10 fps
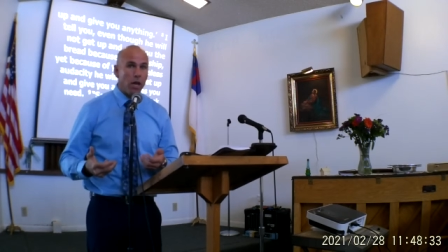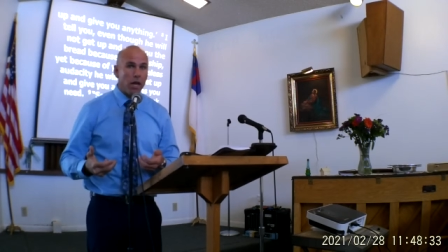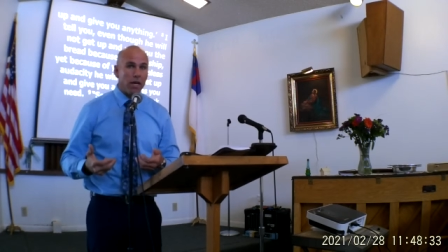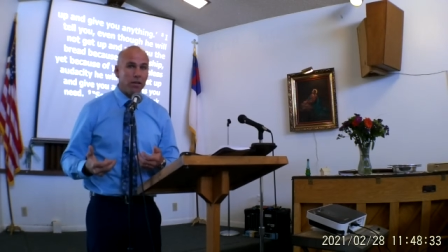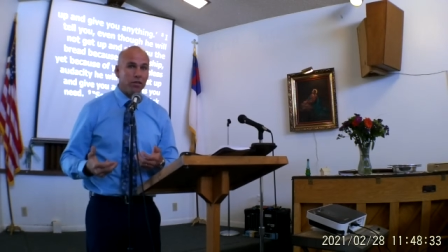
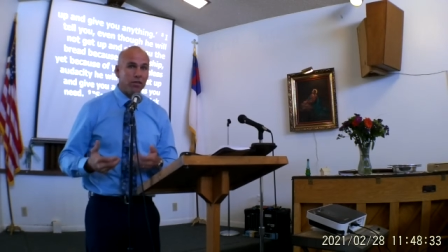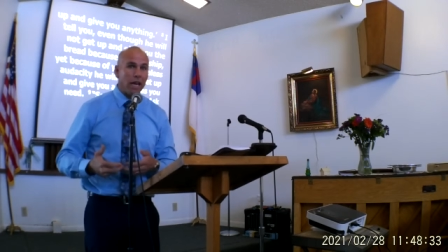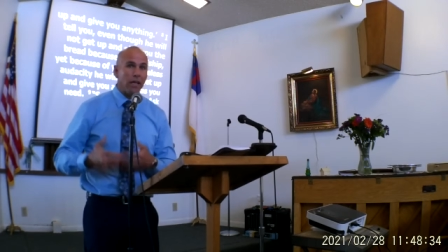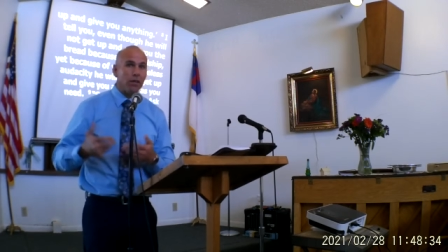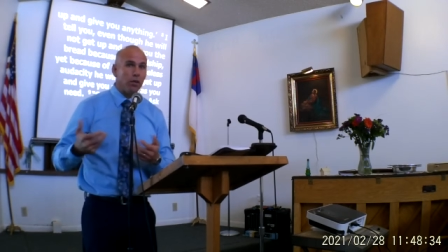He's
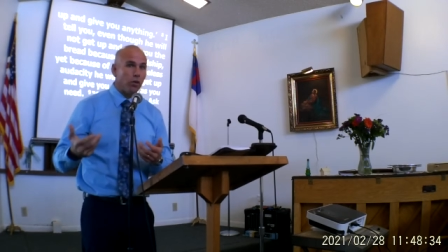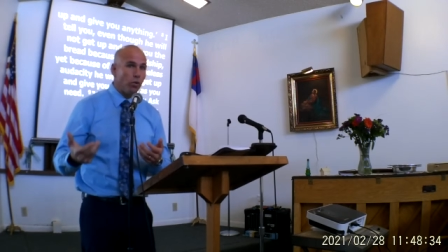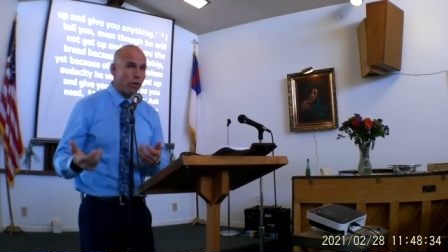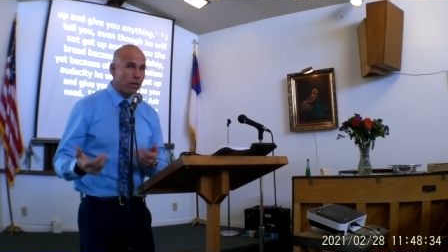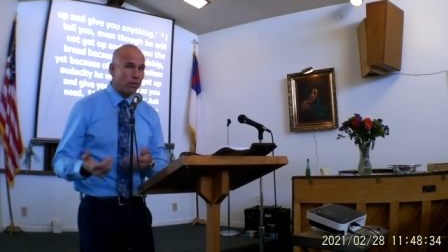saying to do
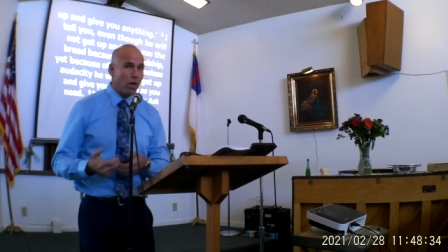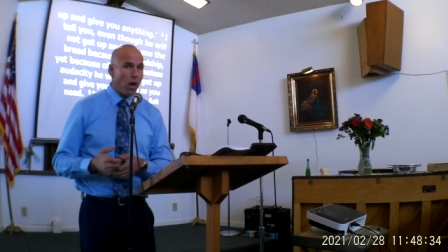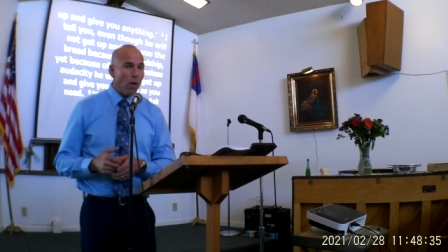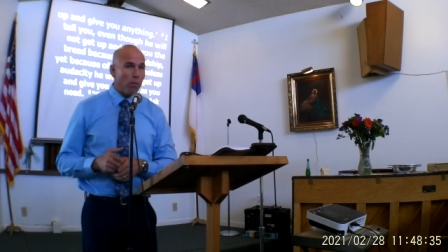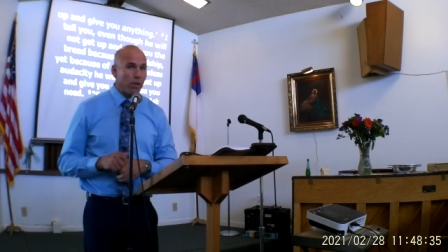this
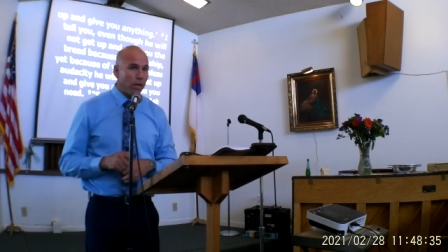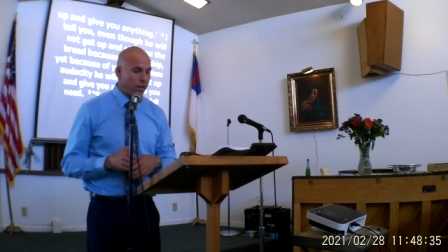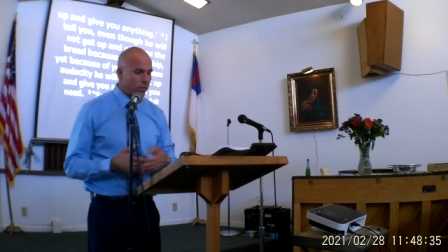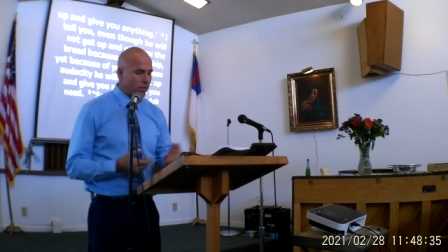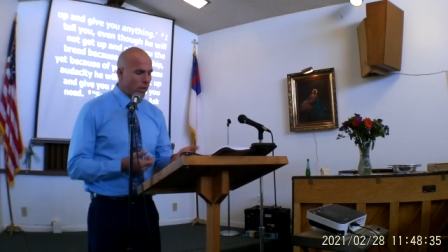but then it
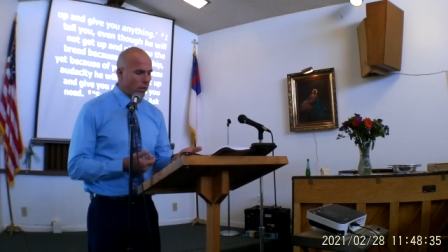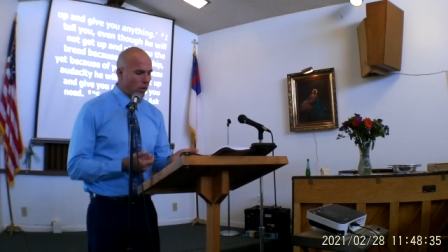said,